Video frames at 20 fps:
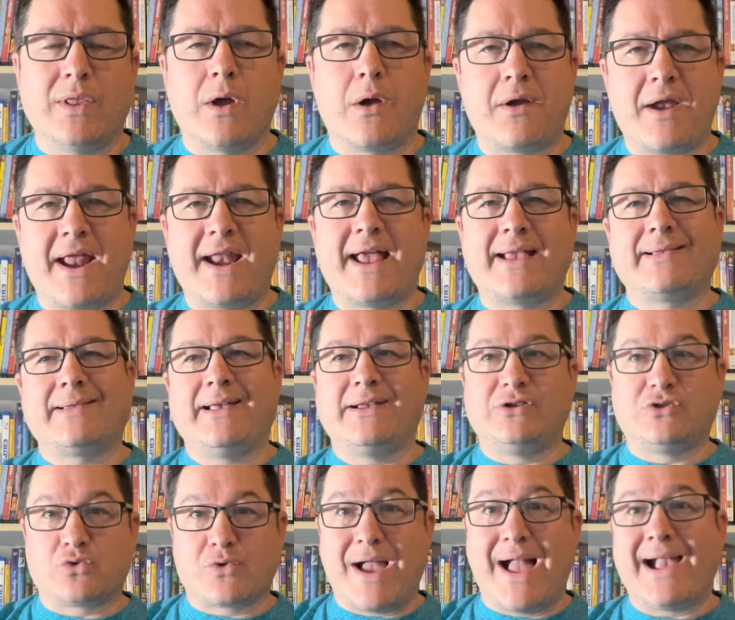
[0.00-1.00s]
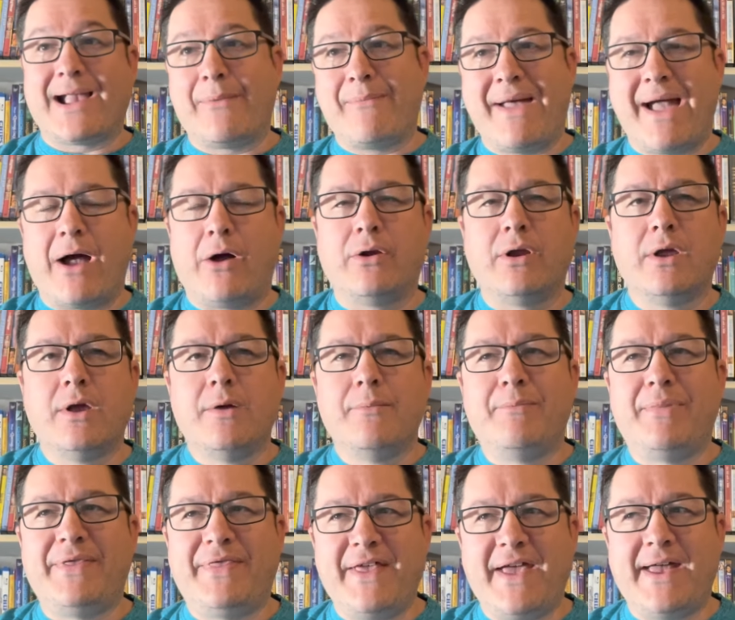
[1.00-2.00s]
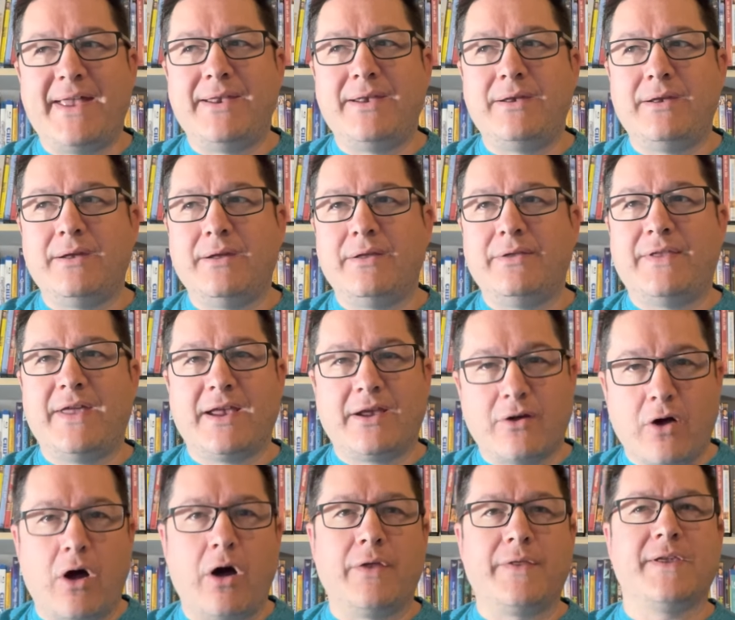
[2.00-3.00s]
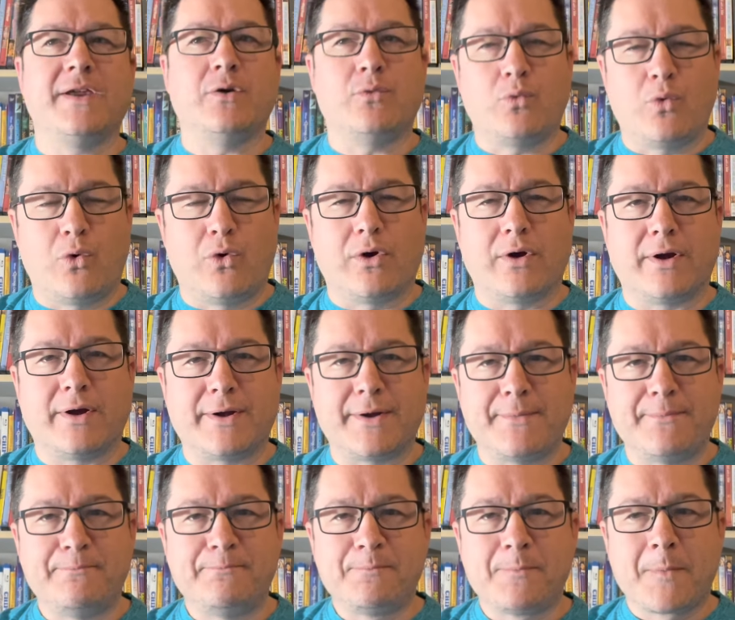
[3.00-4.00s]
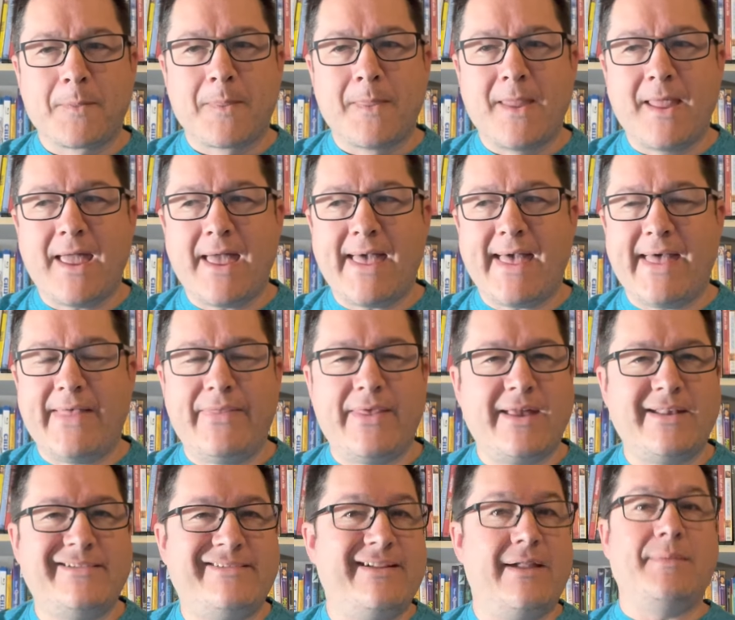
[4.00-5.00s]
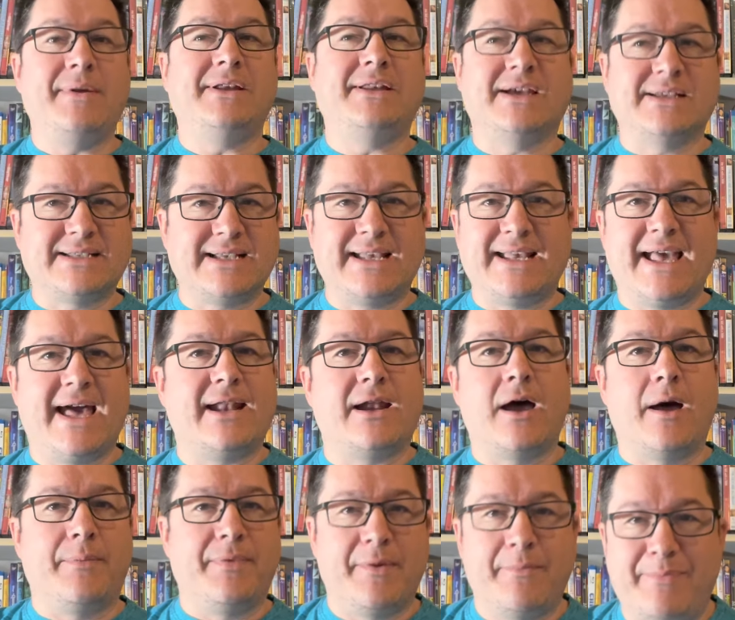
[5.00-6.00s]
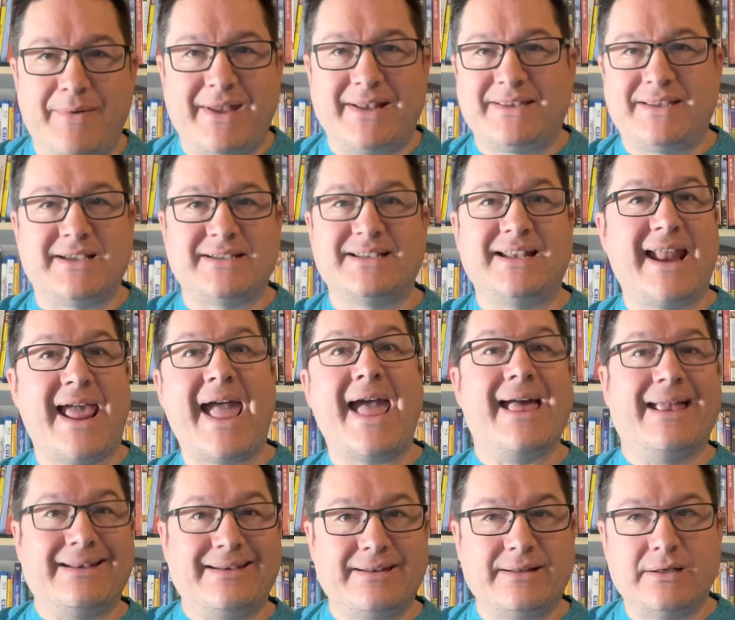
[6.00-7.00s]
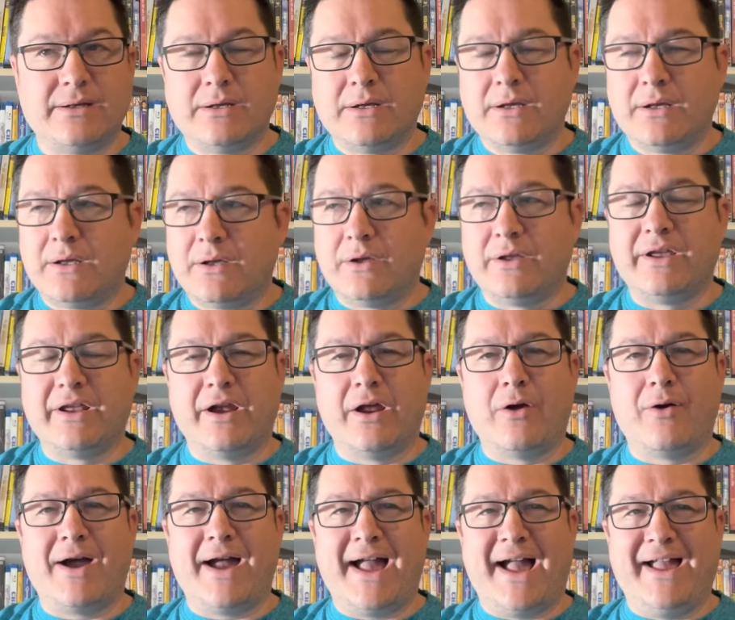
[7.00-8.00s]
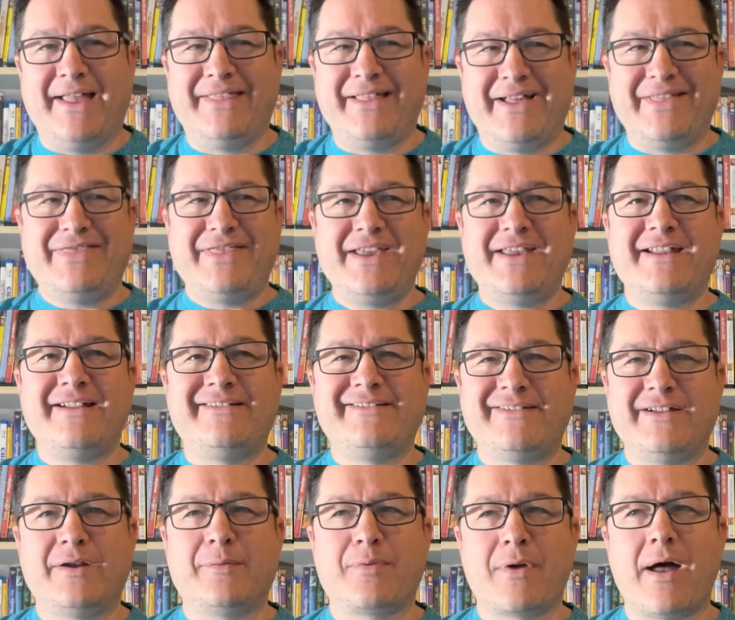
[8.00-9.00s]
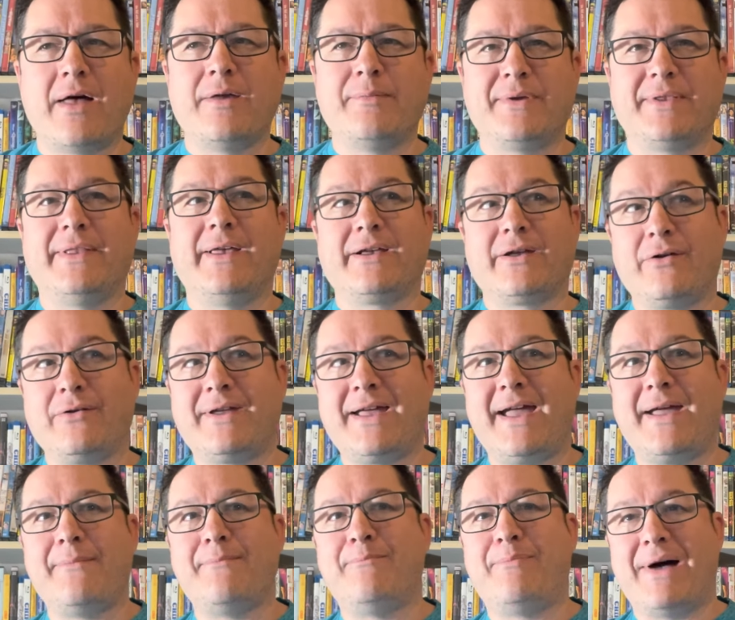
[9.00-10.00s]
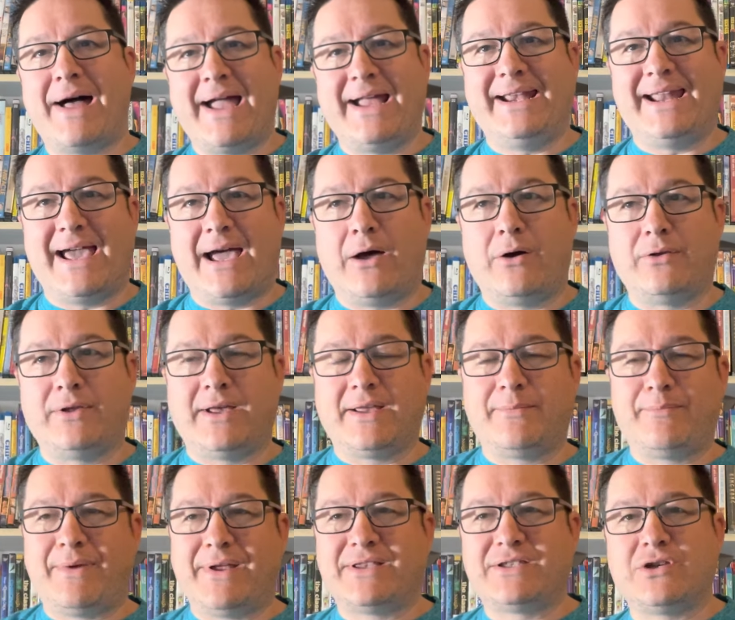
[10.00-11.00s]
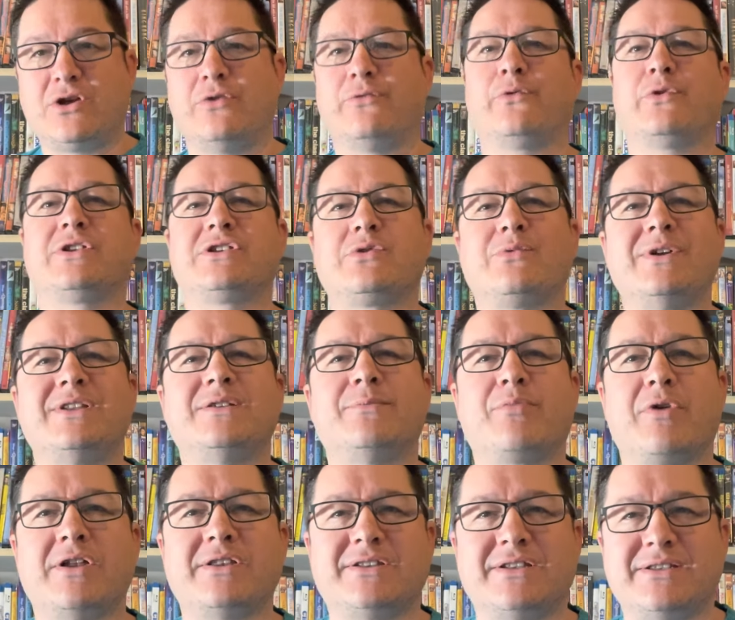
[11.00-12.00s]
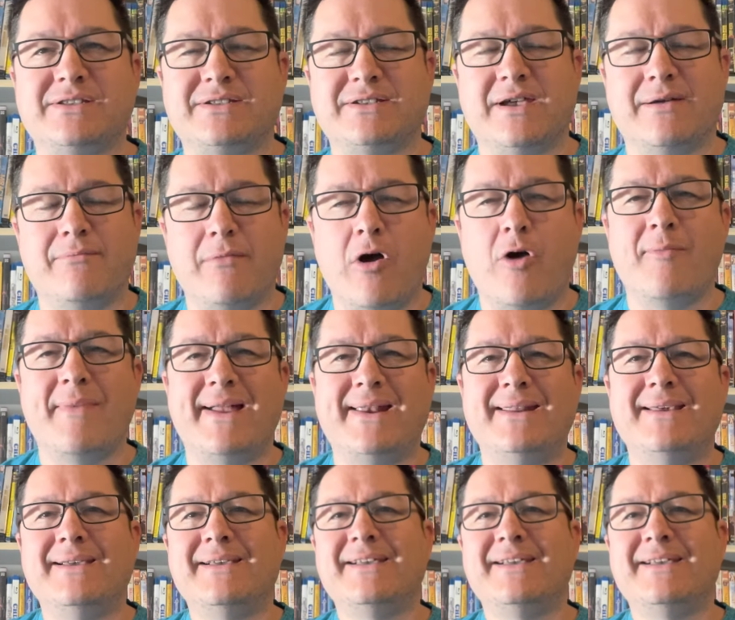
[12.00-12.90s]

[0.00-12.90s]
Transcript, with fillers: Arnett had to like drag him out. But then they call the award, and then Jimmy doesn't get up. The bit doesn't end. You know, I, I think he should have probably been like, okay, bye now. Like, bit's over. It's Quinta Brunson's uh, moment.